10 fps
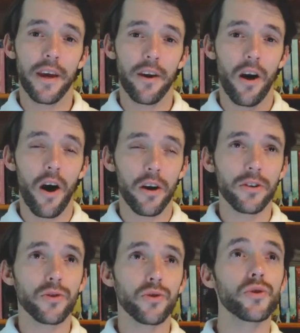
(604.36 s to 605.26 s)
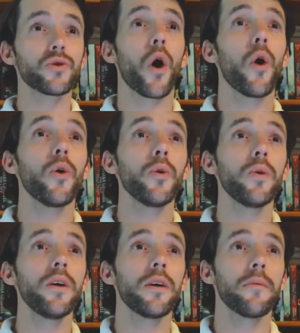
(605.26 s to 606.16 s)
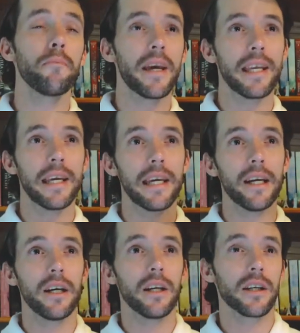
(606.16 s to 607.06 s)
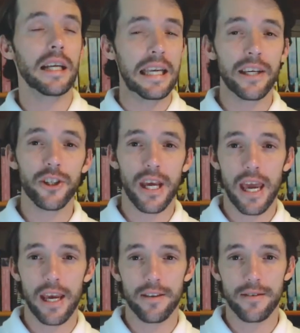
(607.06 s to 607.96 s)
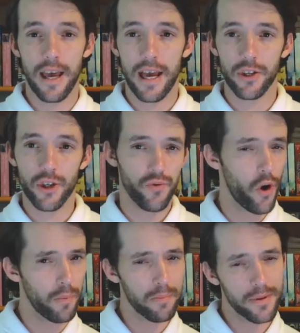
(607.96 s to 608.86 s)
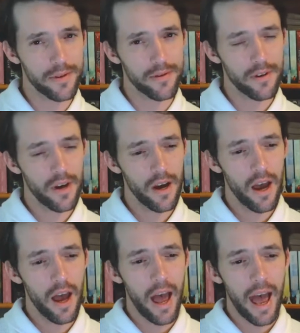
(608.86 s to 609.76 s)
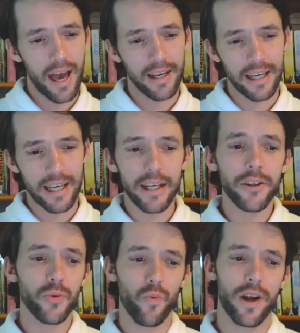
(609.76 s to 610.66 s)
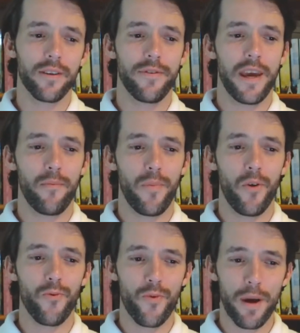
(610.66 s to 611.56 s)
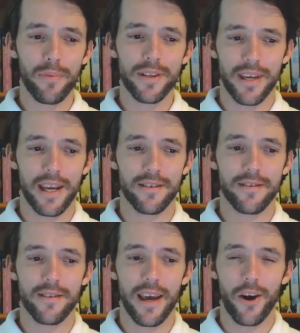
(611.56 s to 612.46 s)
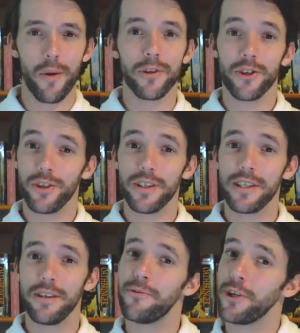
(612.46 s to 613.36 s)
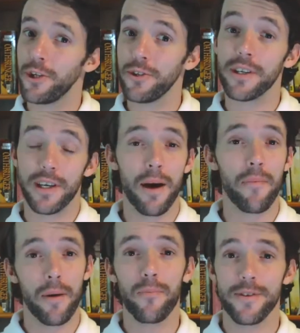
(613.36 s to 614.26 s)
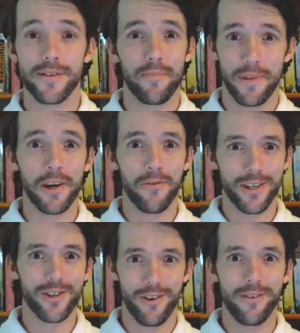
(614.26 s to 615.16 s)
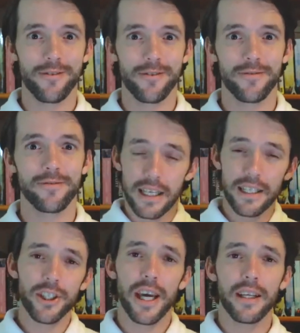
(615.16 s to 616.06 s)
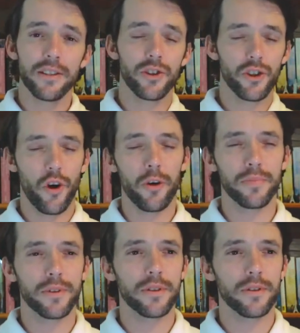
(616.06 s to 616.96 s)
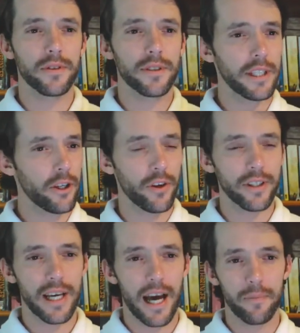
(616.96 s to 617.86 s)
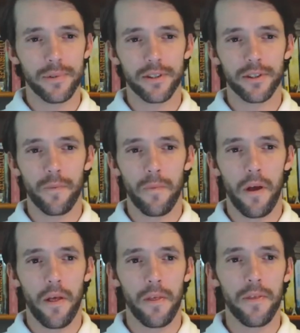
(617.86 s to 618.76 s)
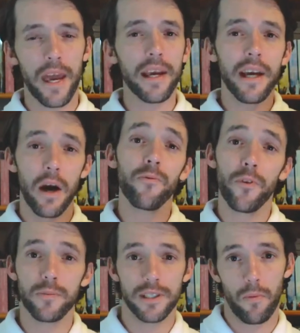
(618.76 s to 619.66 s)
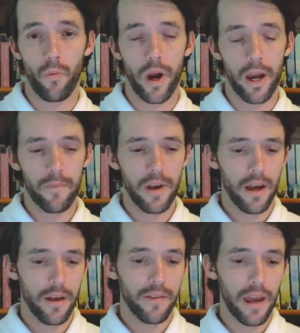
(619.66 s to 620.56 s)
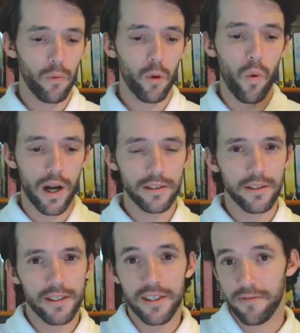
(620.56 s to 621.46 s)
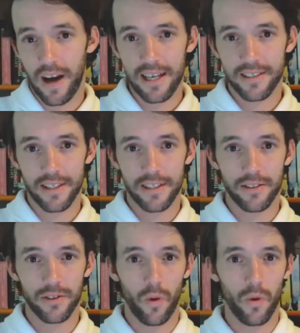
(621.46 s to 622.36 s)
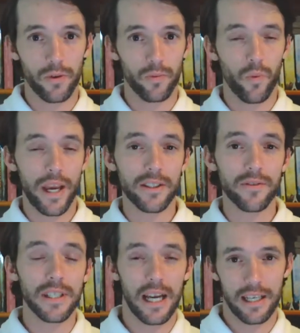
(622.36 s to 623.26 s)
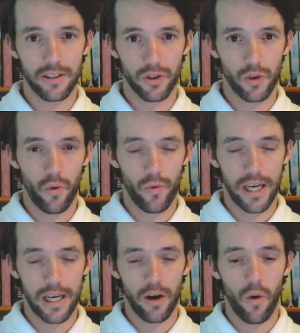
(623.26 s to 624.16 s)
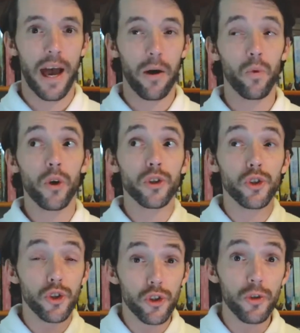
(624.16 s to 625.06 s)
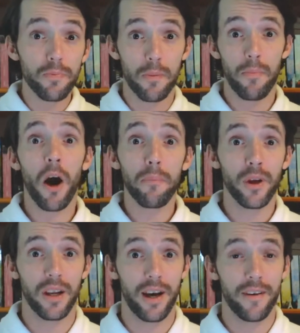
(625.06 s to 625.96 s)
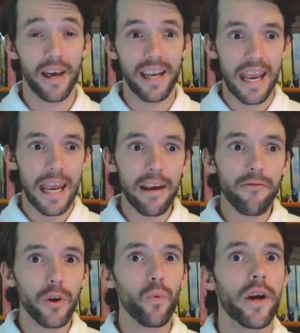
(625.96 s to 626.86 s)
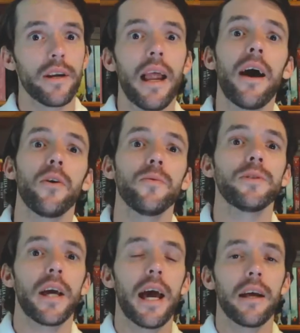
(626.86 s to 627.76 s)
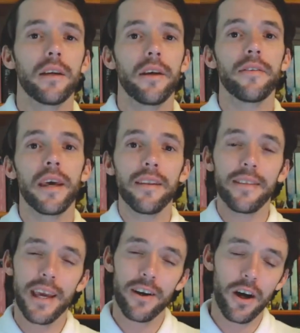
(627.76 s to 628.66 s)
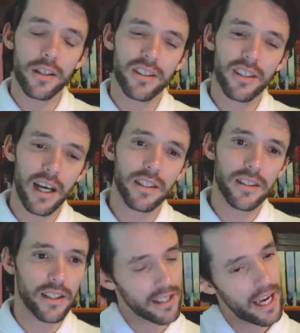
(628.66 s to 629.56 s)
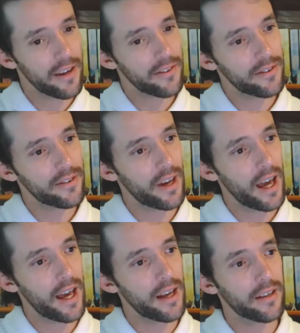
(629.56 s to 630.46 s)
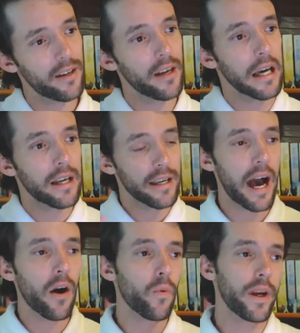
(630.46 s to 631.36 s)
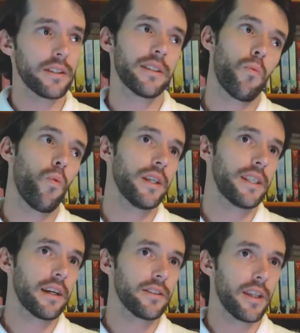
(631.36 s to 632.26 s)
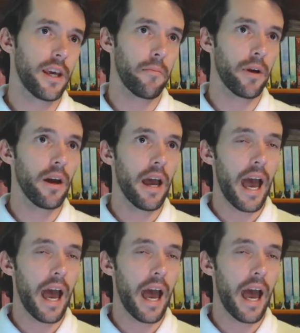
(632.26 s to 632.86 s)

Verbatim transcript: there are so many cliches and tropes, and each one of them represents an opportunity for you to come up with something original. Cliches, tropes, stereotypes, they come from somewhere. They were once devices or ways of telling story that were super popular, that everyone loved, and then they got done to death, and now when someone does them,